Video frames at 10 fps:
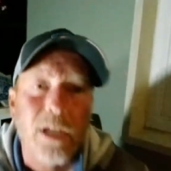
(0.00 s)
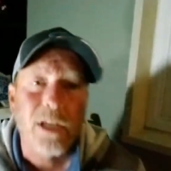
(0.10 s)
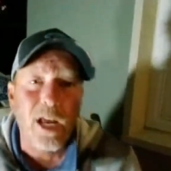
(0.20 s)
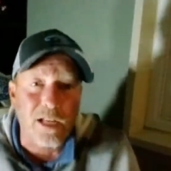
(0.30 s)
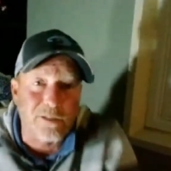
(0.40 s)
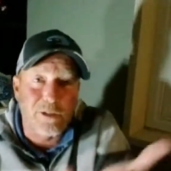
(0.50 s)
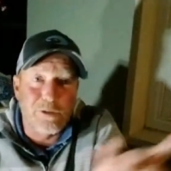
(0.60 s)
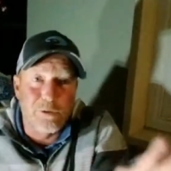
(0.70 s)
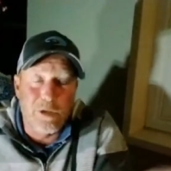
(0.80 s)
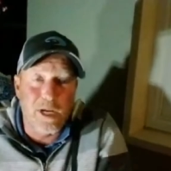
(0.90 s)
Yeah, it's a good
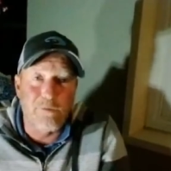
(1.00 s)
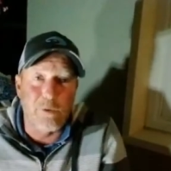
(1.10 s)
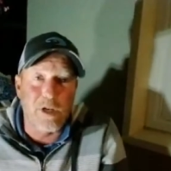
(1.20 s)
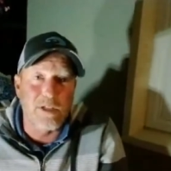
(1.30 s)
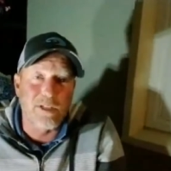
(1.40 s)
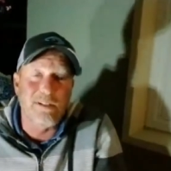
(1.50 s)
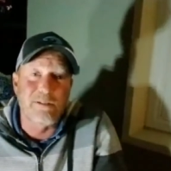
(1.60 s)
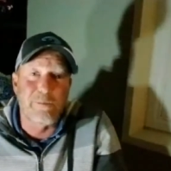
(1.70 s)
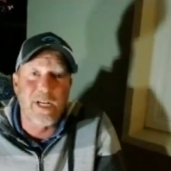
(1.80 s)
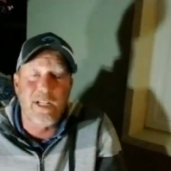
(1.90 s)
tool to have in the water. You don't
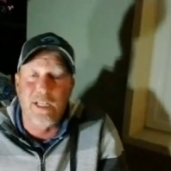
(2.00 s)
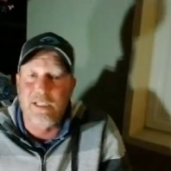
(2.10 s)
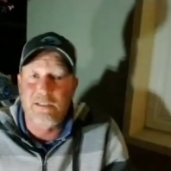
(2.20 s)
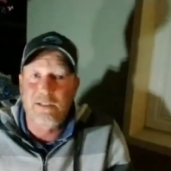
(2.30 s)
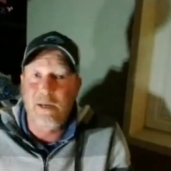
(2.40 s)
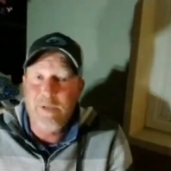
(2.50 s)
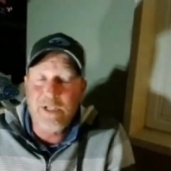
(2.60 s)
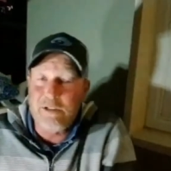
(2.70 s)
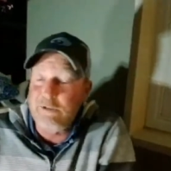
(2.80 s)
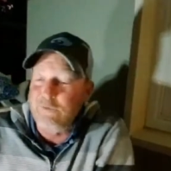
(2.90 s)
have to pay you
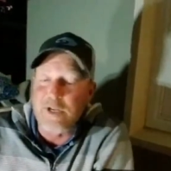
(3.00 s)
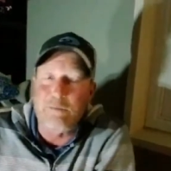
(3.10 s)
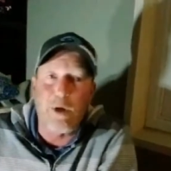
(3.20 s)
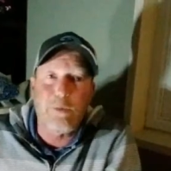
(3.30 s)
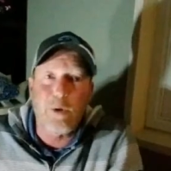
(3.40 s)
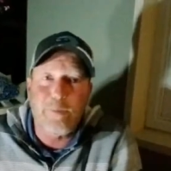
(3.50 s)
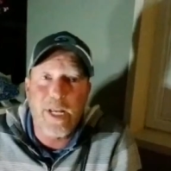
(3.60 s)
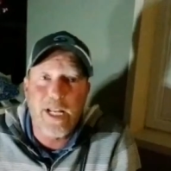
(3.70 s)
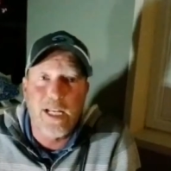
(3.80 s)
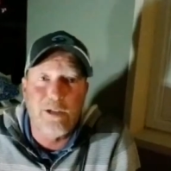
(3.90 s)
can just find a ballpoint
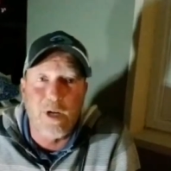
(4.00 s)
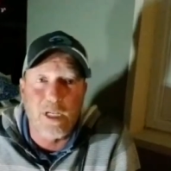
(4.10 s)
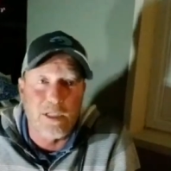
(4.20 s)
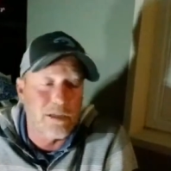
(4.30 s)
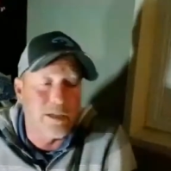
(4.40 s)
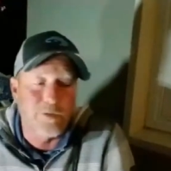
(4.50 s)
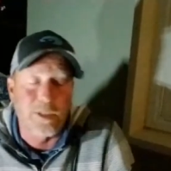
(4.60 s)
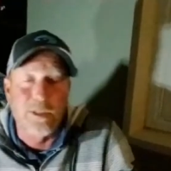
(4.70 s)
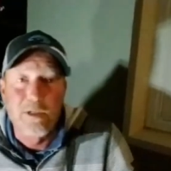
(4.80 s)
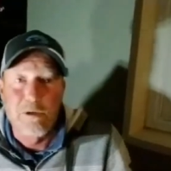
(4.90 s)
pen laying around. You don't have to
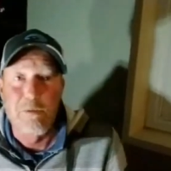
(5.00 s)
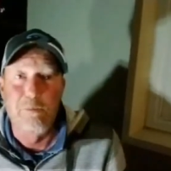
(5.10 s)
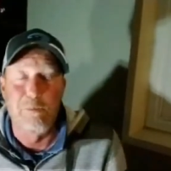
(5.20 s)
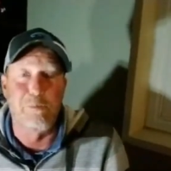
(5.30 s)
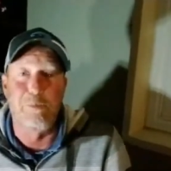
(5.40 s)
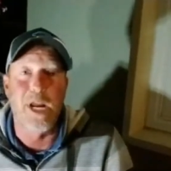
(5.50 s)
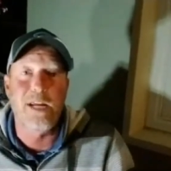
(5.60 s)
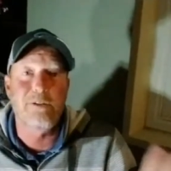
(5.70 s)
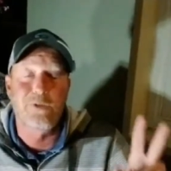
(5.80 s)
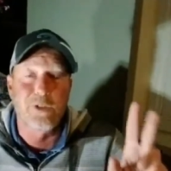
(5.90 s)

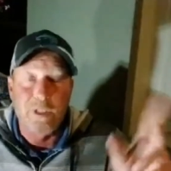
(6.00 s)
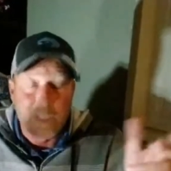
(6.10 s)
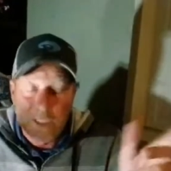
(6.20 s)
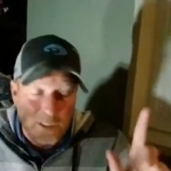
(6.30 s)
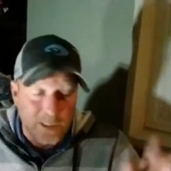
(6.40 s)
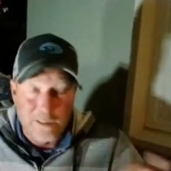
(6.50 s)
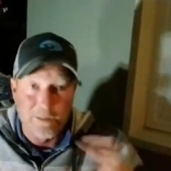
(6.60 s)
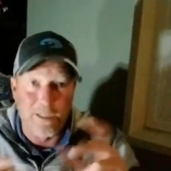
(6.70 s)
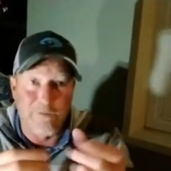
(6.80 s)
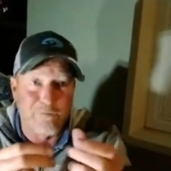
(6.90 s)
pay for
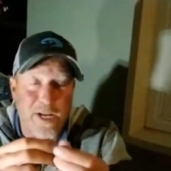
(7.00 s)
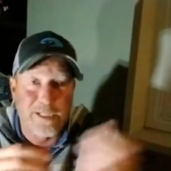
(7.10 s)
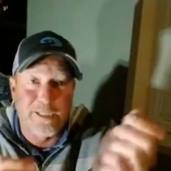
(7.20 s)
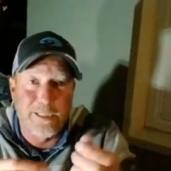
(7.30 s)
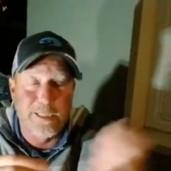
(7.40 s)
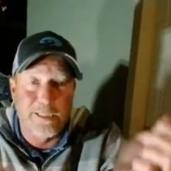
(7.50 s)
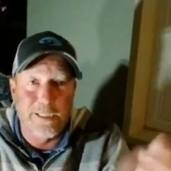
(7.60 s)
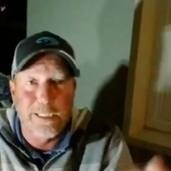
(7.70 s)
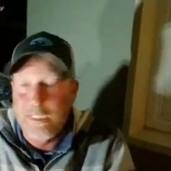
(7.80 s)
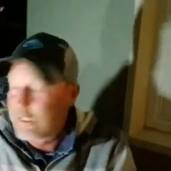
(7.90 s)
that fancy little
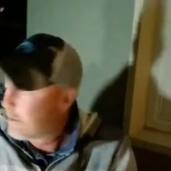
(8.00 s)
thing.